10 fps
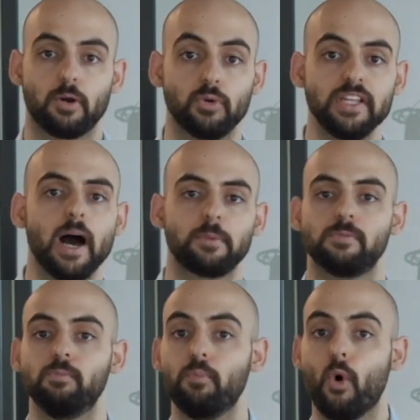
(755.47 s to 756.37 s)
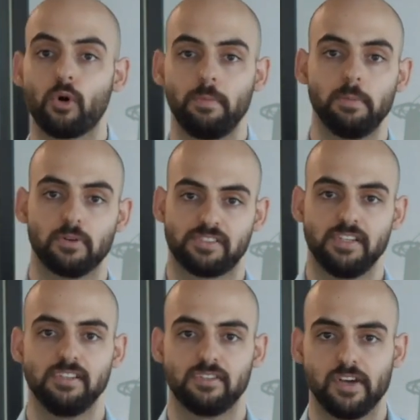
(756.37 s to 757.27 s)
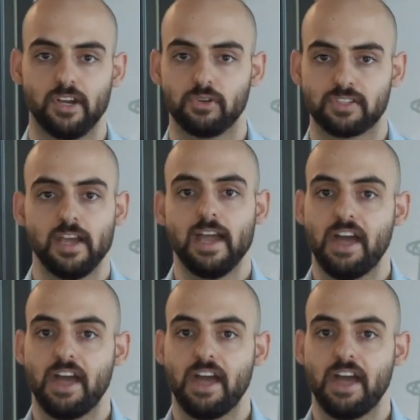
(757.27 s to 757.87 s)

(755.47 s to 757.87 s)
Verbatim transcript: It really helps more people see these videos.